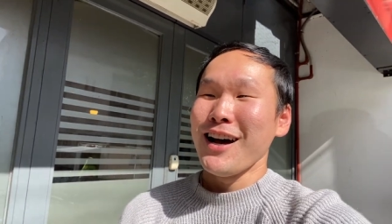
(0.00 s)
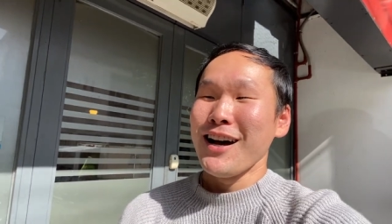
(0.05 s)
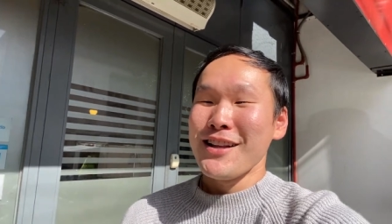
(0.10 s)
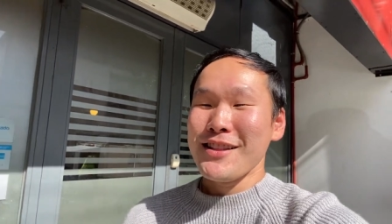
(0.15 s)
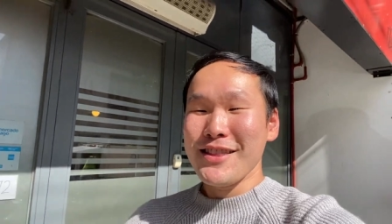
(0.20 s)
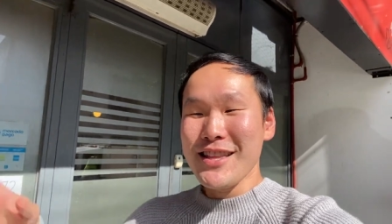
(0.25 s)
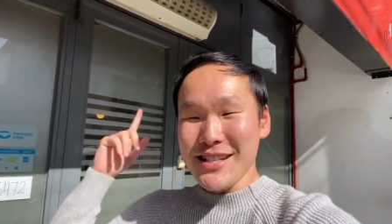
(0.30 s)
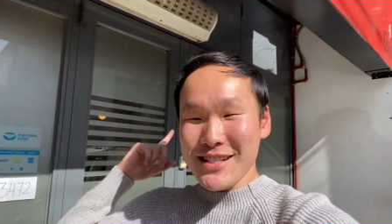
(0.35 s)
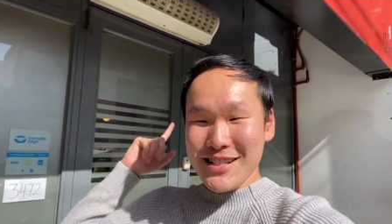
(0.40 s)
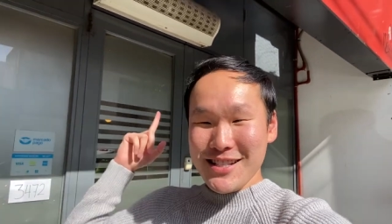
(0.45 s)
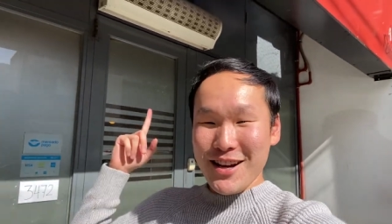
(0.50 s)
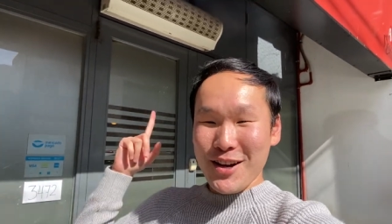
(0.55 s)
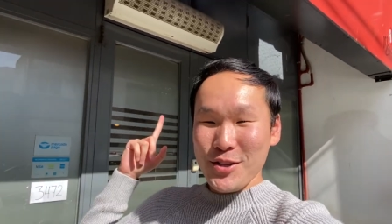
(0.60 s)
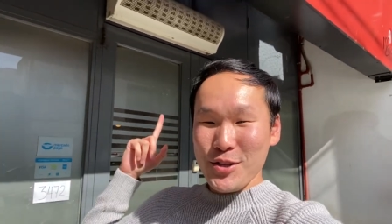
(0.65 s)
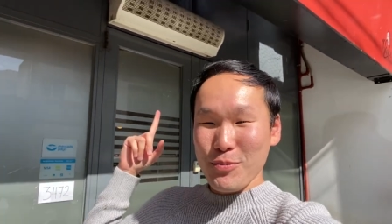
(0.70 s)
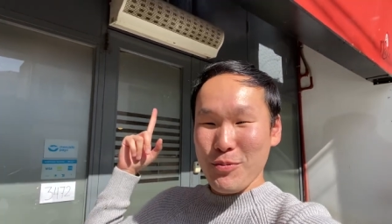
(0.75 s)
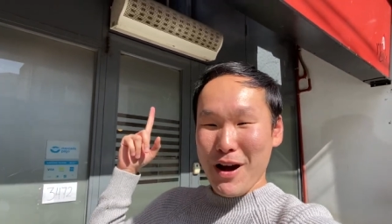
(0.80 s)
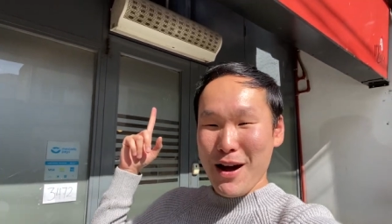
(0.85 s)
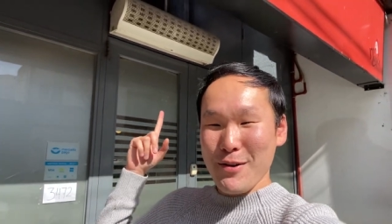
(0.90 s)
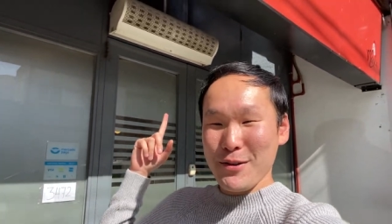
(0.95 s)
This is also
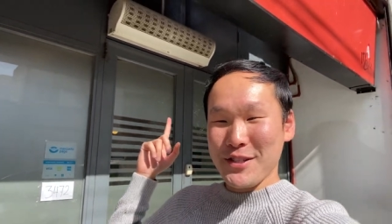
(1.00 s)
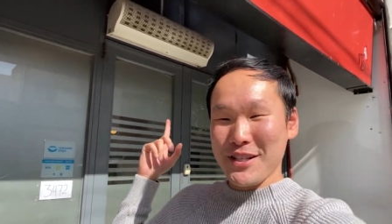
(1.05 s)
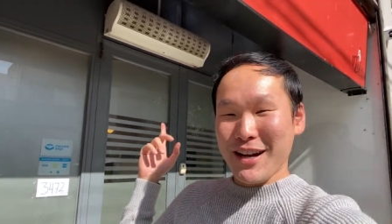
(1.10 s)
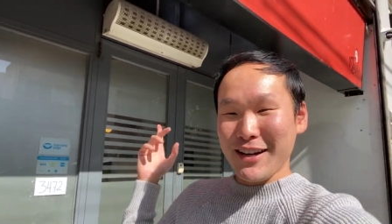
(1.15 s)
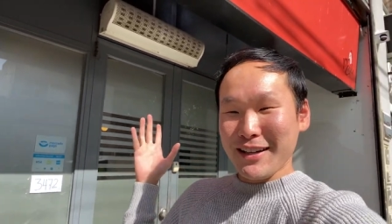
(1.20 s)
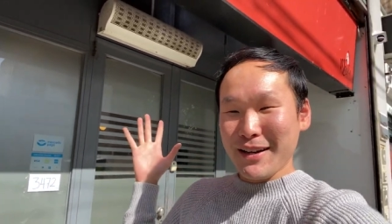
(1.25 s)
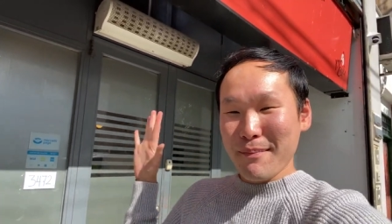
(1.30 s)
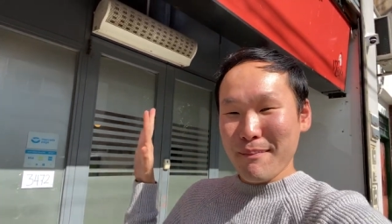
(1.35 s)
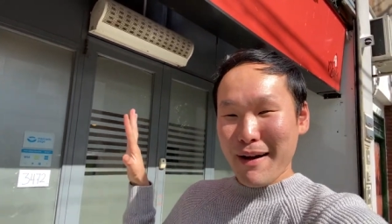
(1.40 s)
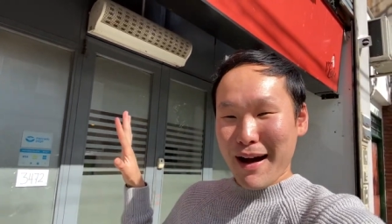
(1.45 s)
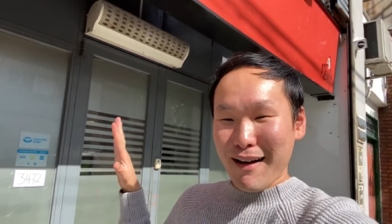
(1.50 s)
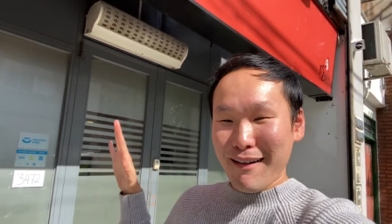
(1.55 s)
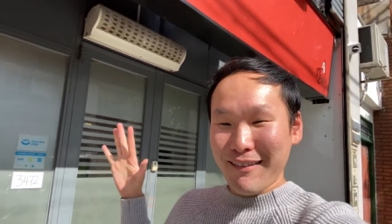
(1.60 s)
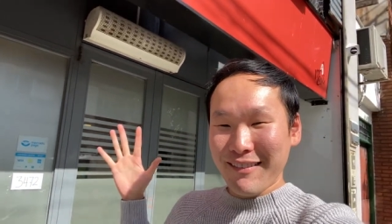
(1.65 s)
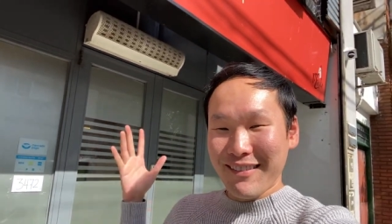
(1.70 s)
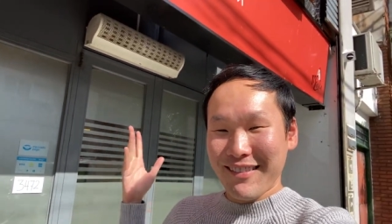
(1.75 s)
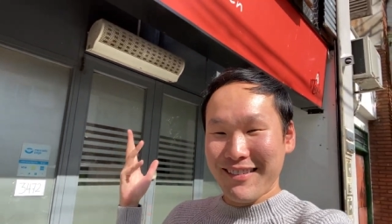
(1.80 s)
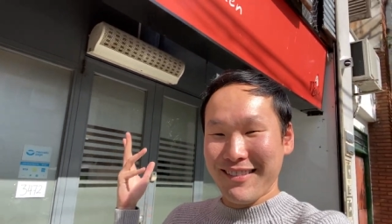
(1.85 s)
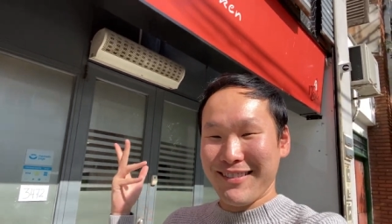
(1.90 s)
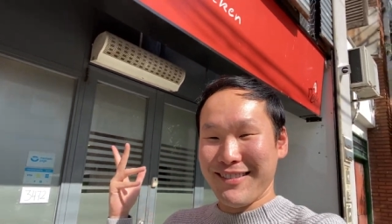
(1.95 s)
what I was talking about,
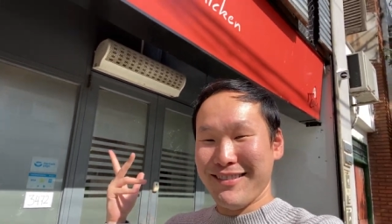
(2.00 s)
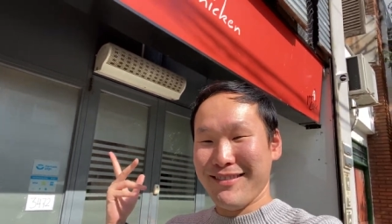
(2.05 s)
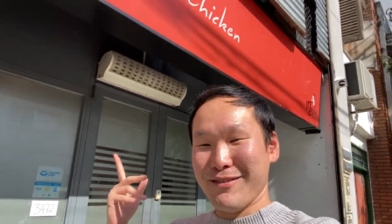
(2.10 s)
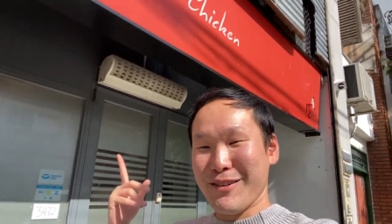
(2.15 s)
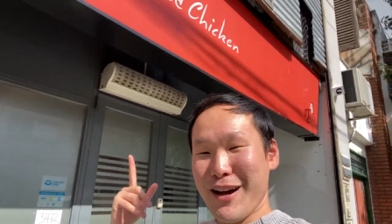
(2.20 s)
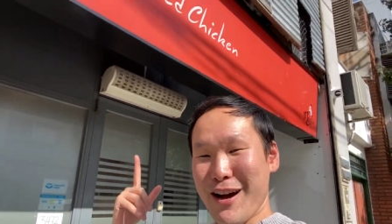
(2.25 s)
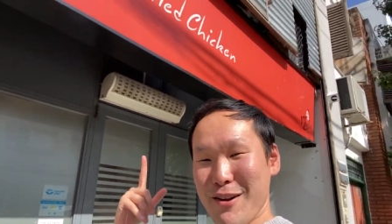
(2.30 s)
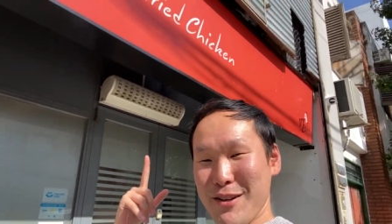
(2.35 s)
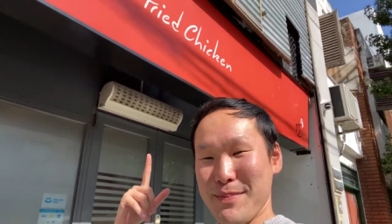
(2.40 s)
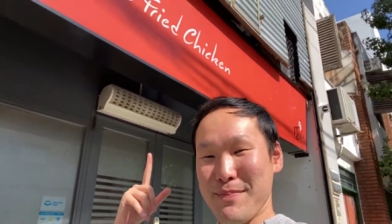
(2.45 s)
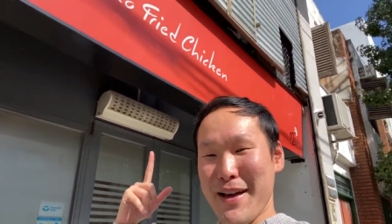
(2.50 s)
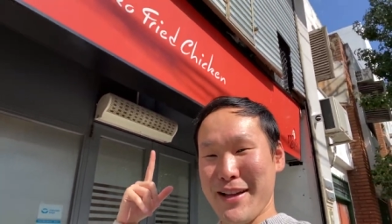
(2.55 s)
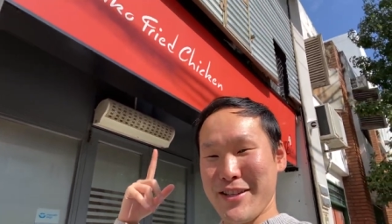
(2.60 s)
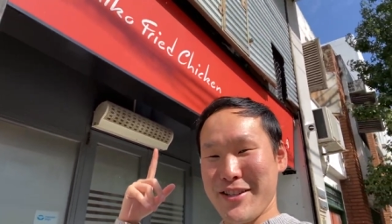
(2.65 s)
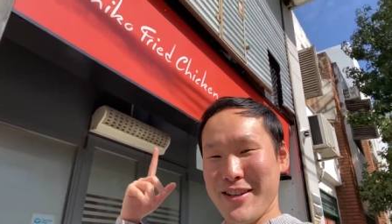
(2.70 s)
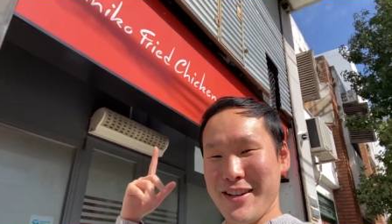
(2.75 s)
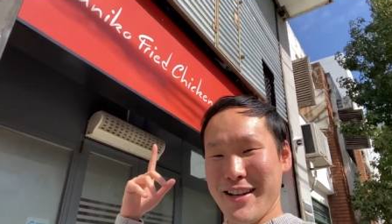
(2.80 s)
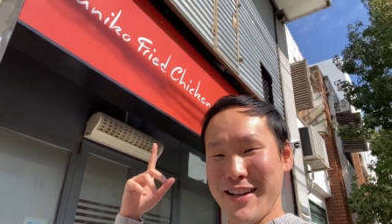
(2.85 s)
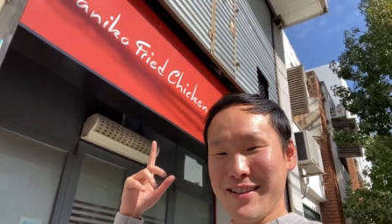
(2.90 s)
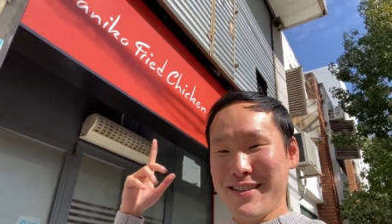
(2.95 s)
what I was
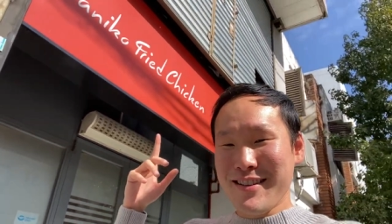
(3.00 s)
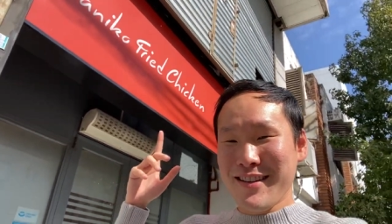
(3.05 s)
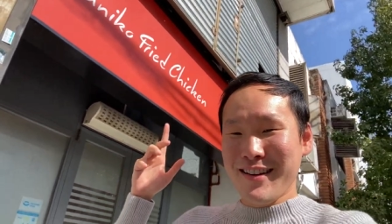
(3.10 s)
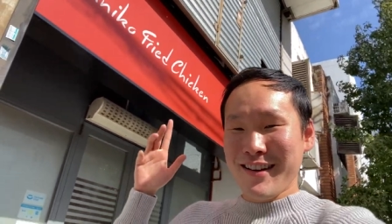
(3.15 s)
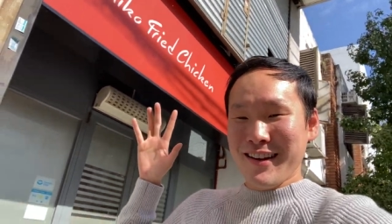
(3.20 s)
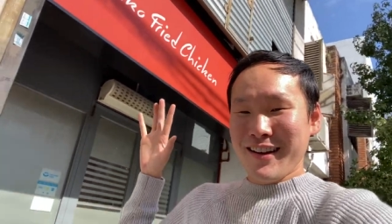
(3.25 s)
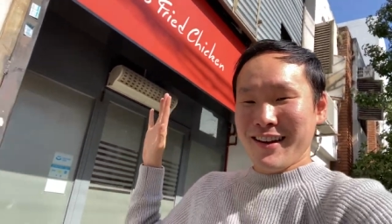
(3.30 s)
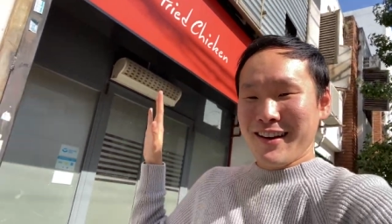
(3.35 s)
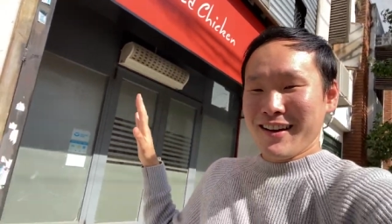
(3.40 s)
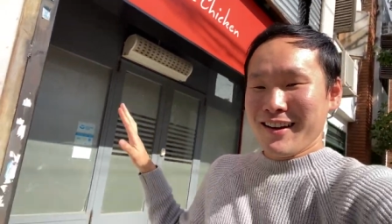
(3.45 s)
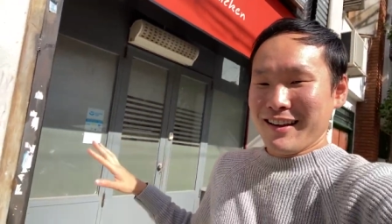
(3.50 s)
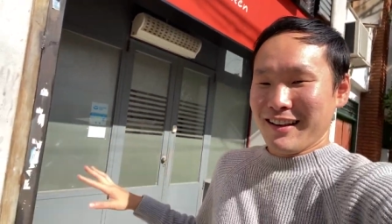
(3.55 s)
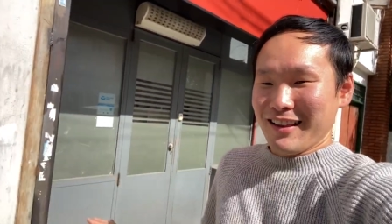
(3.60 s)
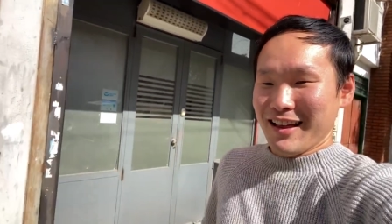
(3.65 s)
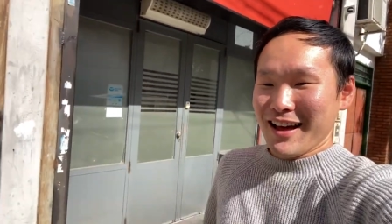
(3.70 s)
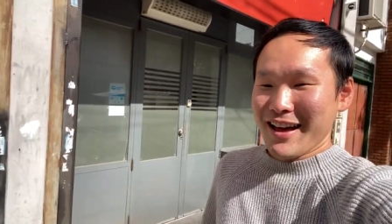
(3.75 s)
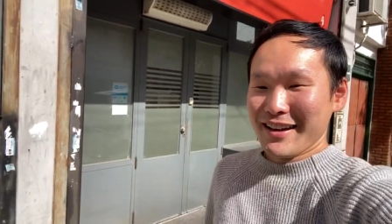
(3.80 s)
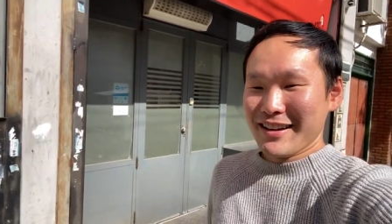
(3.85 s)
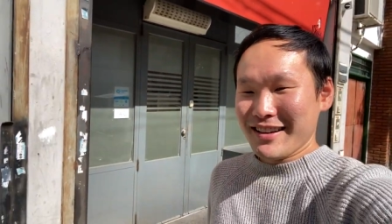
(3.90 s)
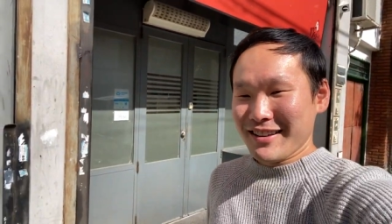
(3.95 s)
mentioning
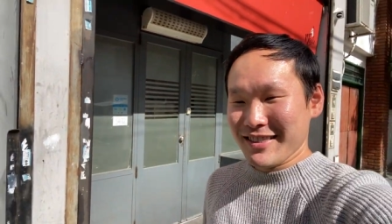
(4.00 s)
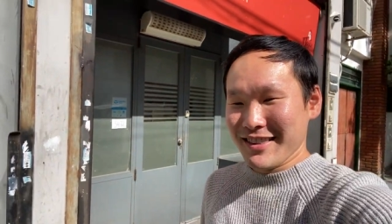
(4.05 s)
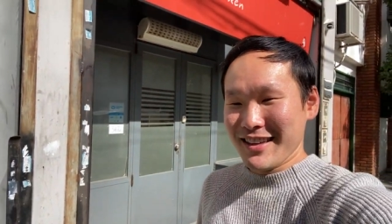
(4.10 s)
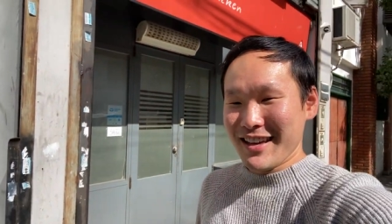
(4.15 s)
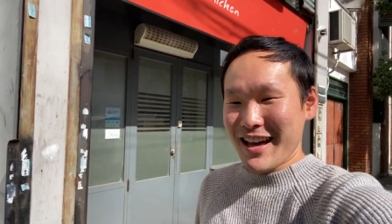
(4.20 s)
like the